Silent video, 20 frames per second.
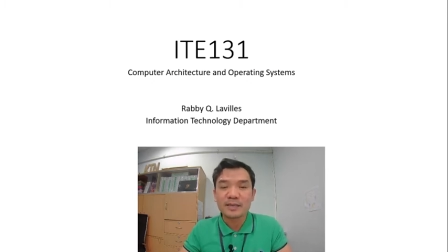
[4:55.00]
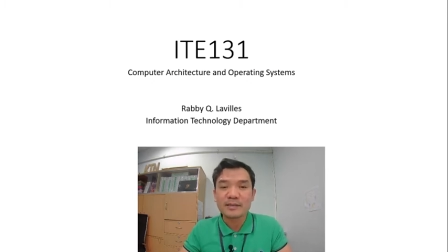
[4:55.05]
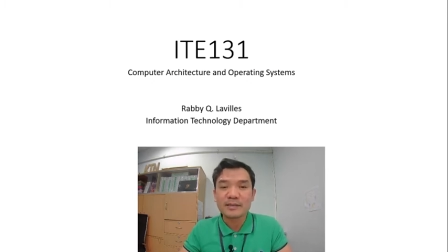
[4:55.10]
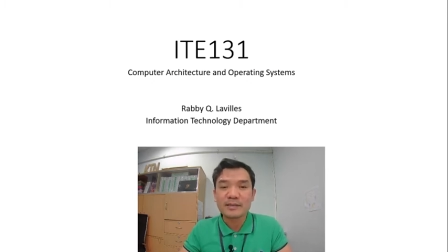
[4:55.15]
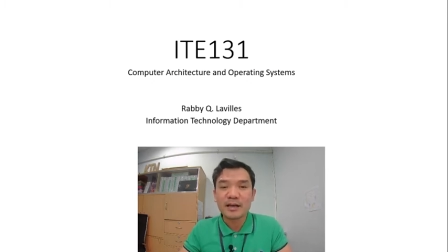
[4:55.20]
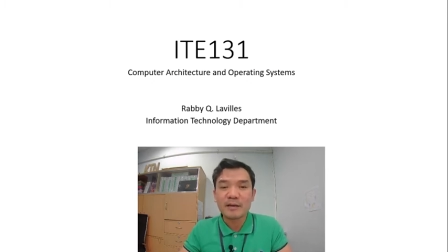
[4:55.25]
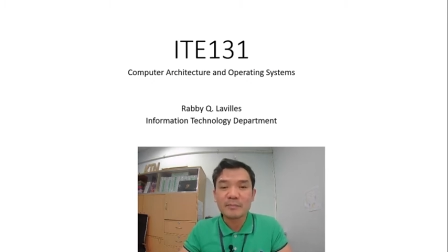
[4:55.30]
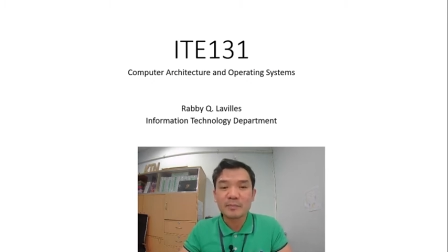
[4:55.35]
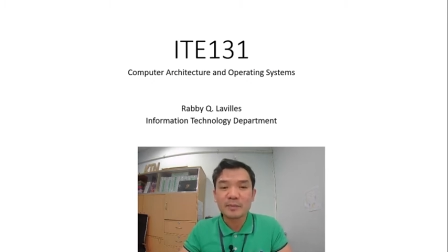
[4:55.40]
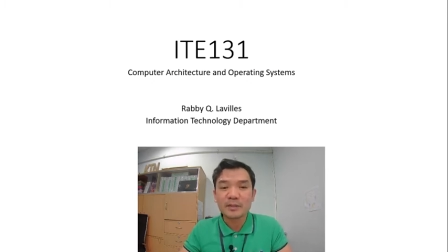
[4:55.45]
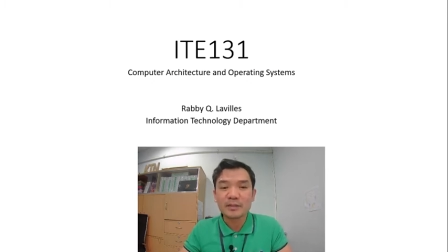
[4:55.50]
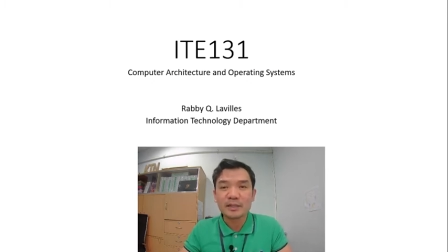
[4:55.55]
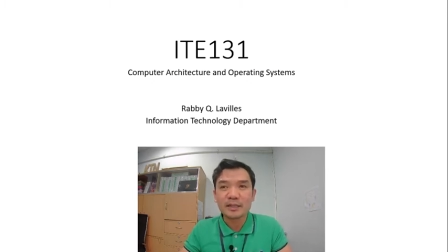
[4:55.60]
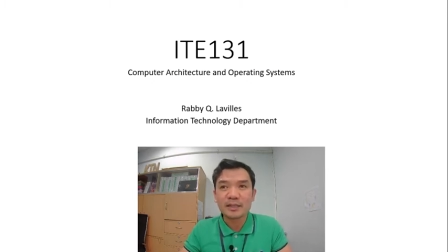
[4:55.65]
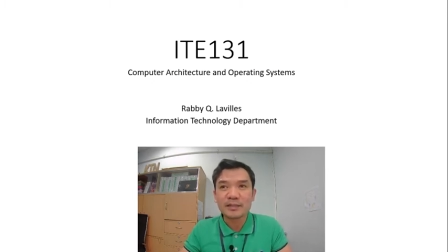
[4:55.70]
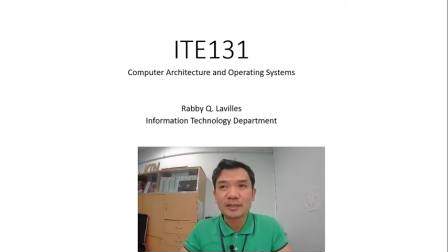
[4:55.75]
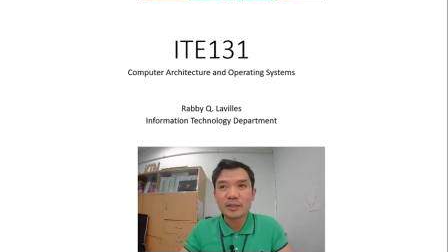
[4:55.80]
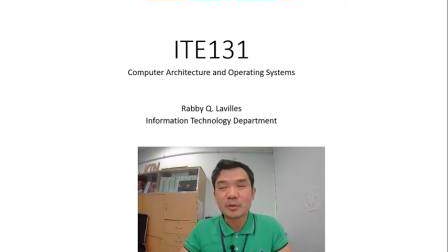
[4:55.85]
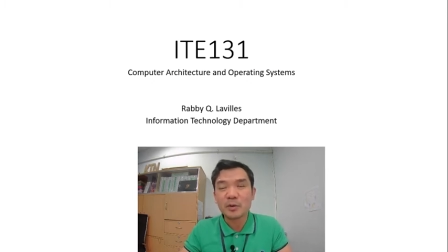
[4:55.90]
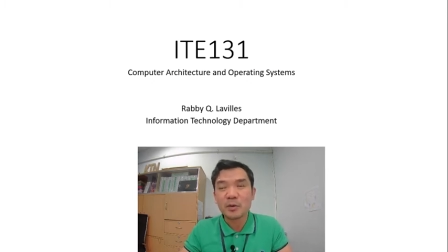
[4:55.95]
Example,
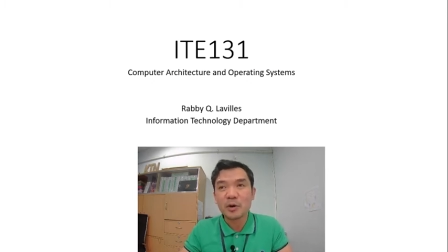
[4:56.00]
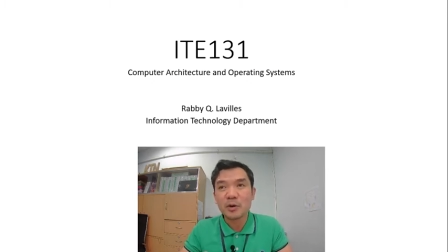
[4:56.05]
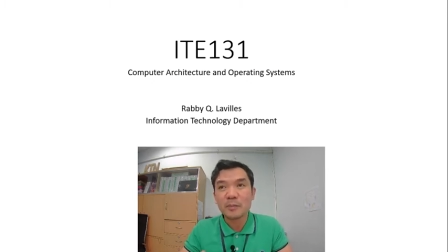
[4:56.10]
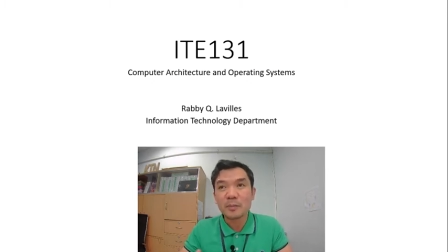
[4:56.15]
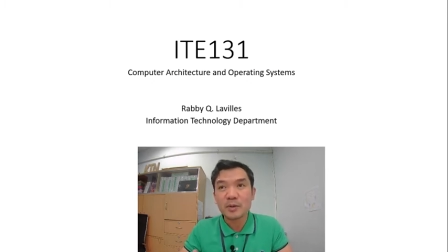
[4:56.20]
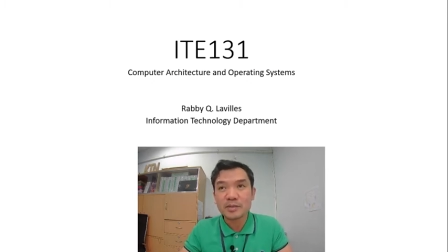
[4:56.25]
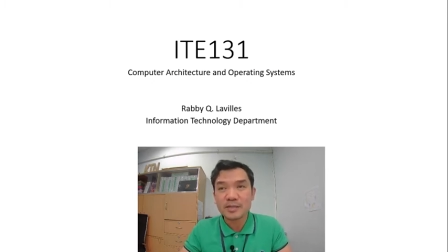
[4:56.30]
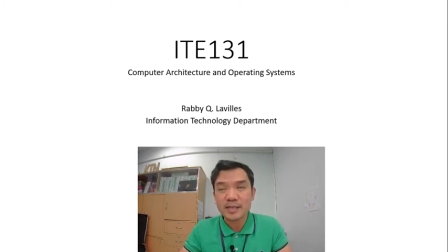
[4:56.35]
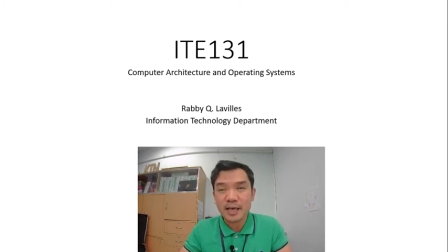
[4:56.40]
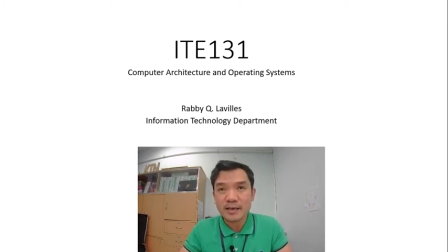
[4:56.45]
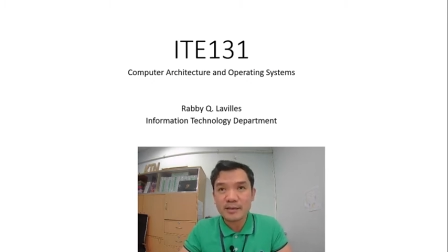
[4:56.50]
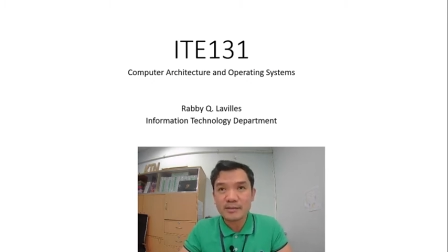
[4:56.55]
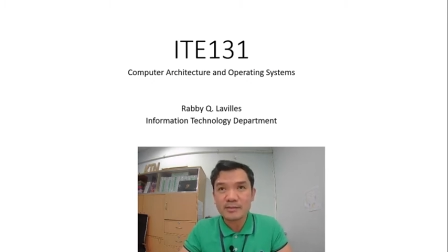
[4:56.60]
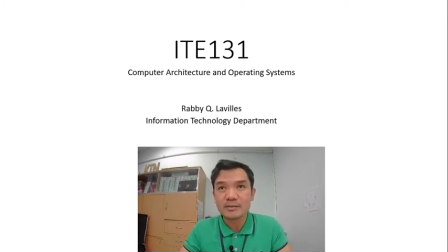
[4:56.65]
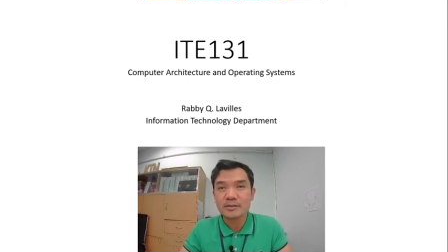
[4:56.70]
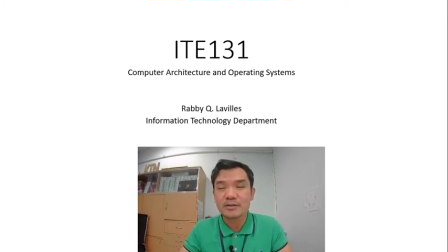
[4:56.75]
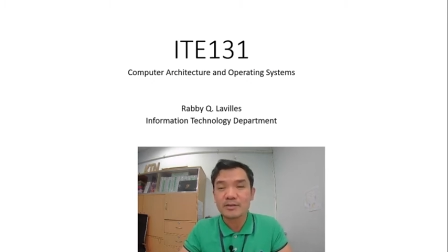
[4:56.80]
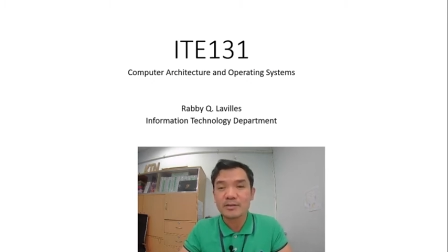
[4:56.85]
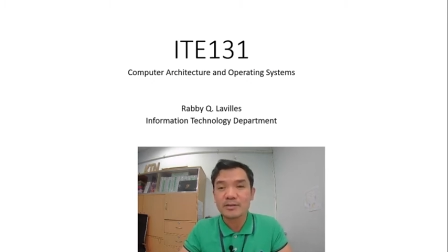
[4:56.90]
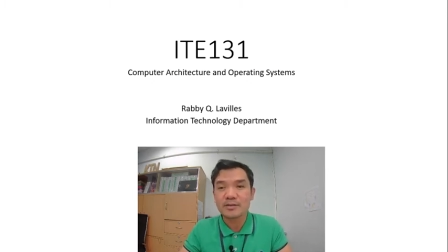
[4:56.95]
the core
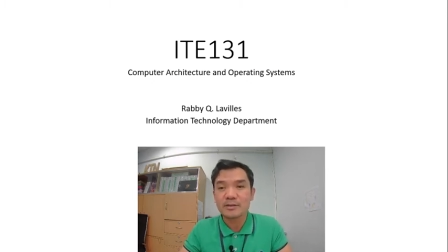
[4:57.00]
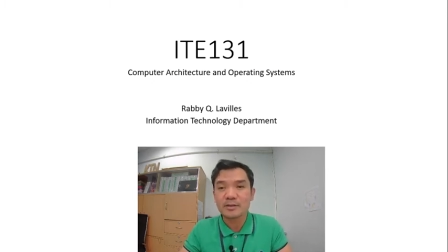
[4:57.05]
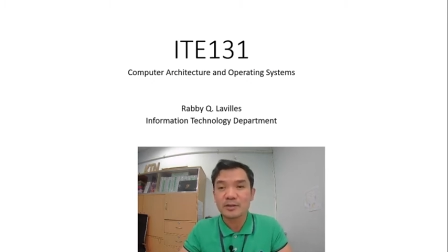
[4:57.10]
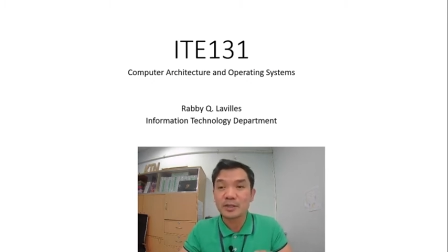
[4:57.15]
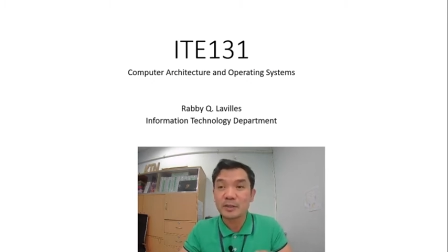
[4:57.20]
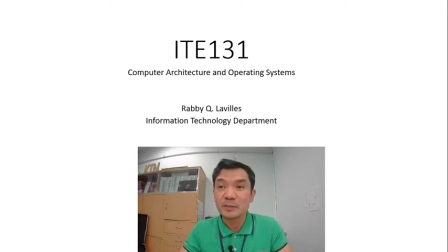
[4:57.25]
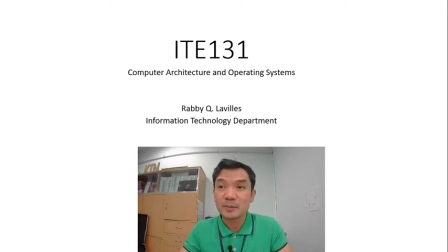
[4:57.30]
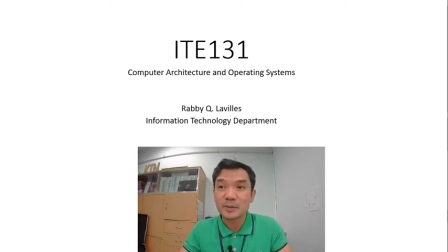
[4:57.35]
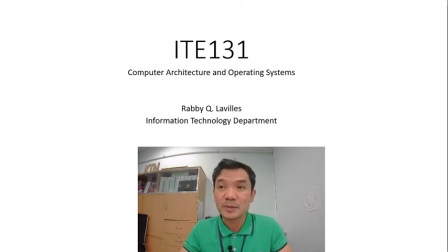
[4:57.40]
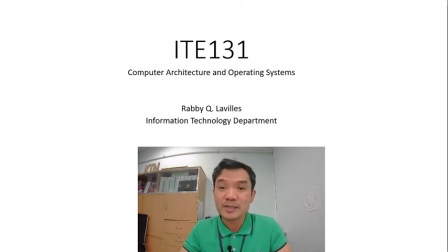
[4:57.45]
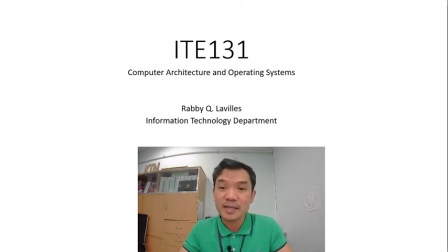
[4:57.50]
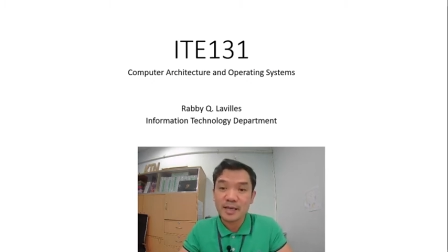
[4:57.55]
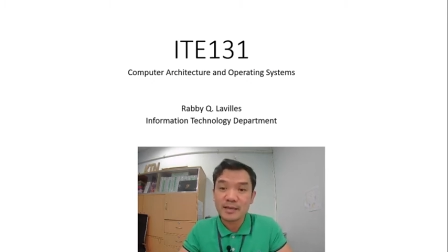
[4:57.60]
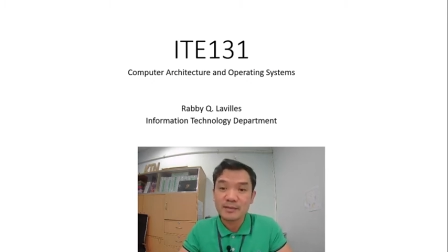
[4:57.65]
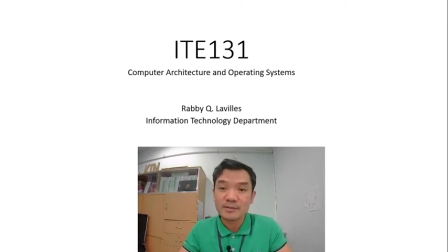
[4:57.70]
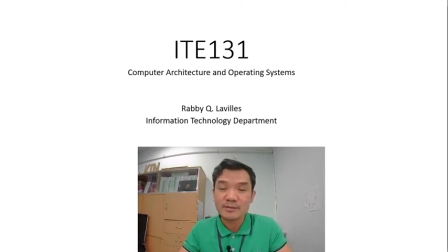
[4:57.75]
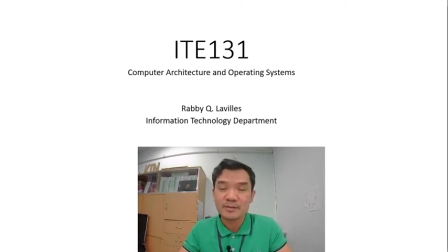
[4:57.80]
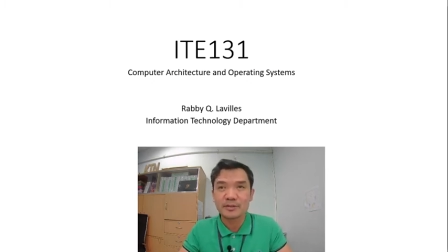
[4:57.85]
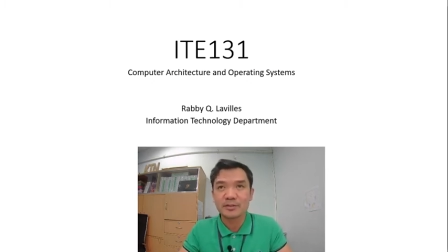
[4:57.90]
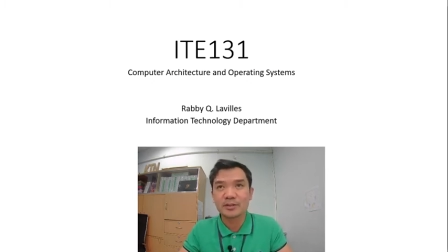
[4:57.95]
processors or the
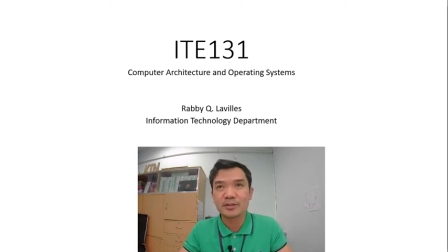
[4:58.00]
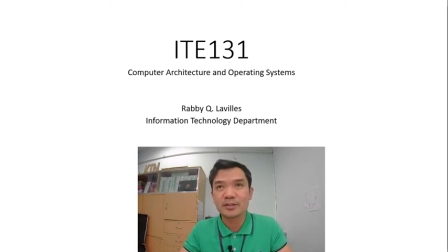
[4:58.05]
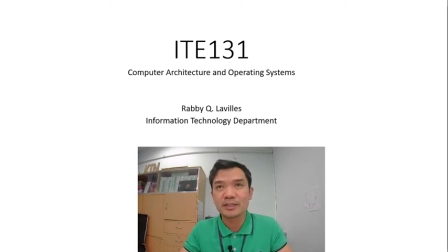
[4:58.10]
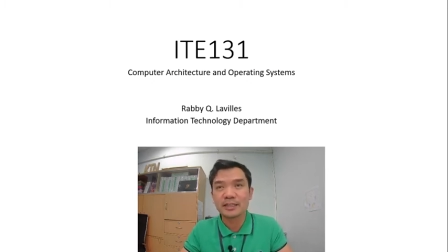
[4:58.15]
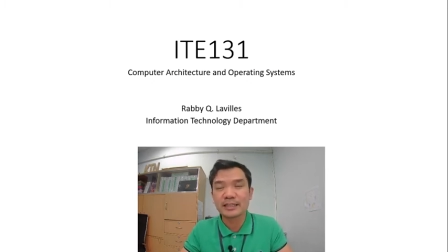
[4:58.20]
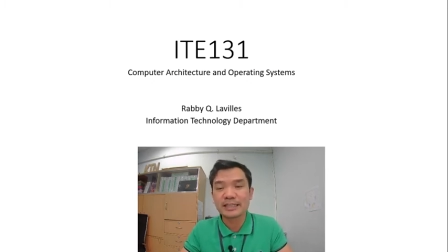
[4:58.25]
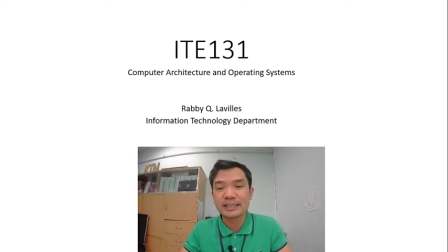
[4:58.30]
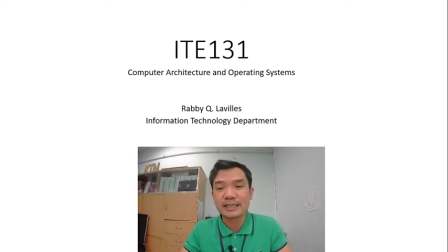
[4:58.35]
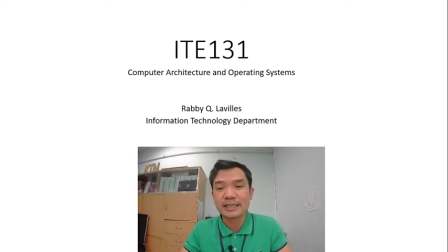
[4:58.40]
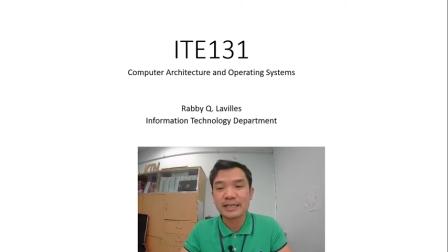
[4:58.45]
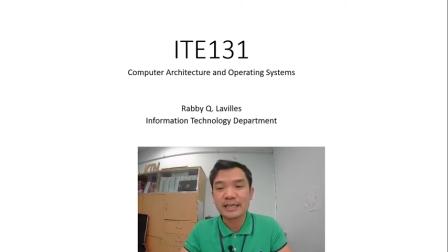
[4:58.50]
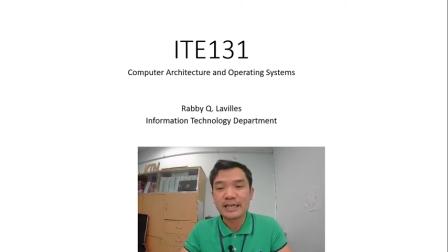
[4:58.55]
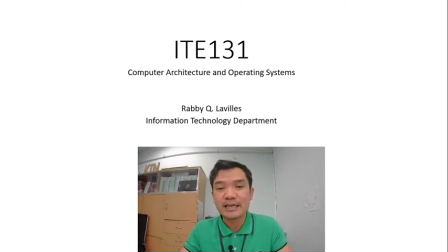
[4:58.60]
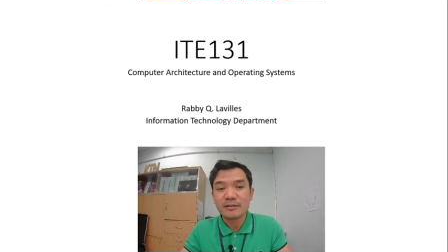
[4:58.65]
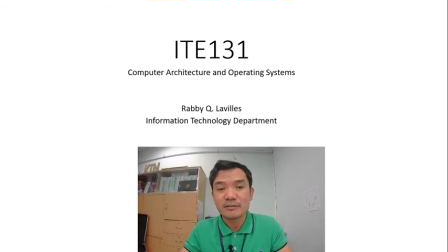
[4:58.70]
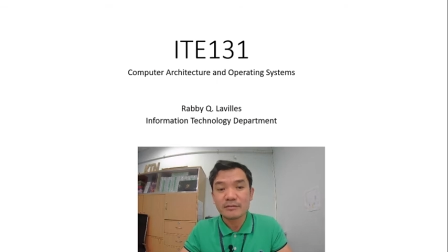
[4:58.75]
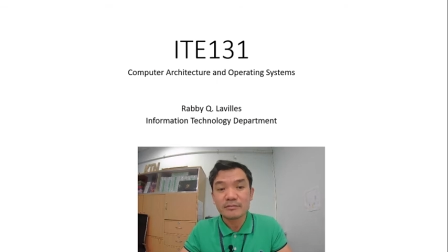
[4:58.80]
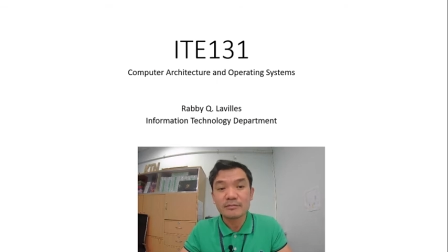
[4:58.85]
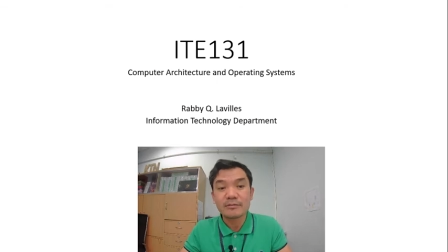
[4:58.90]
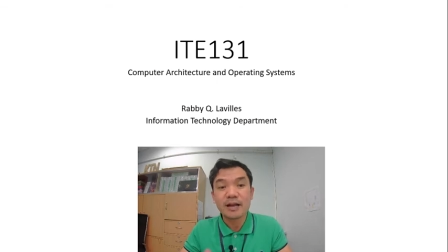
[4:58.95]
processor or the
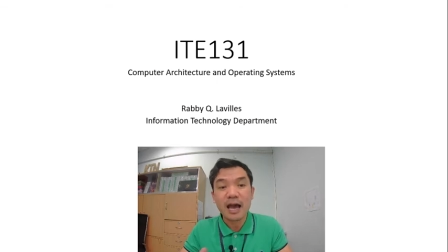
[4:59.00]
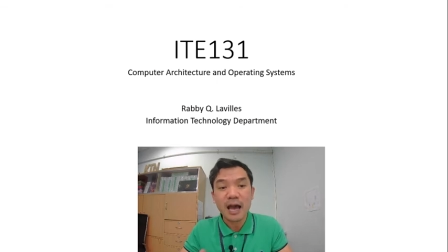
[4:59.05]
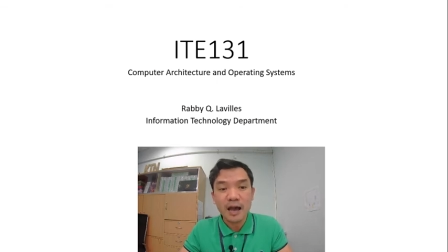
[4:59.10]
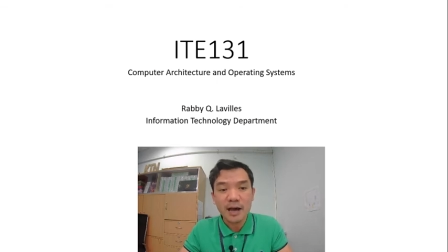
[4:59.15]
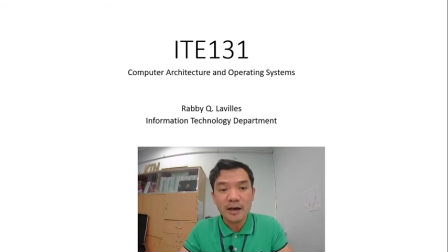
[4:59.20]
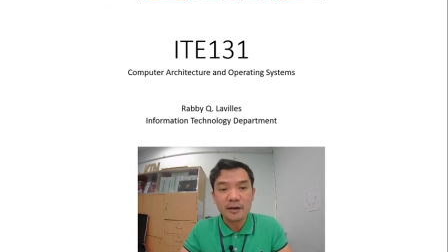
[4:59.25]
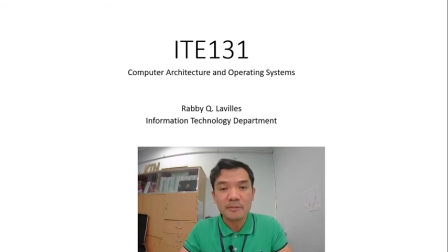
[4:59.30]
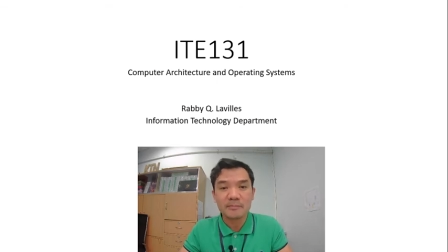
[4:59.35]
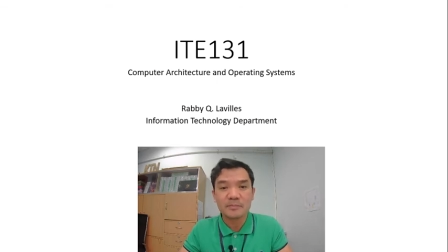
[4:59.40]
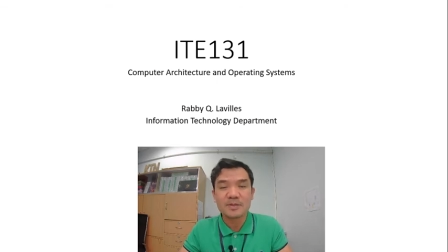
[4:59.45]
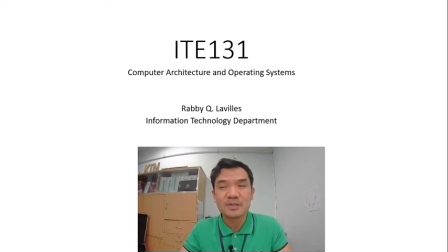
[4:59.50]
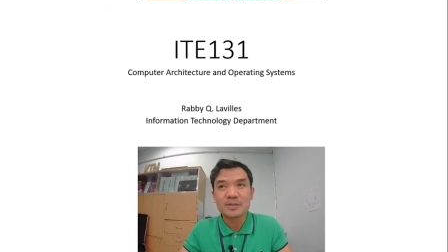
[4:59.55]
RAM.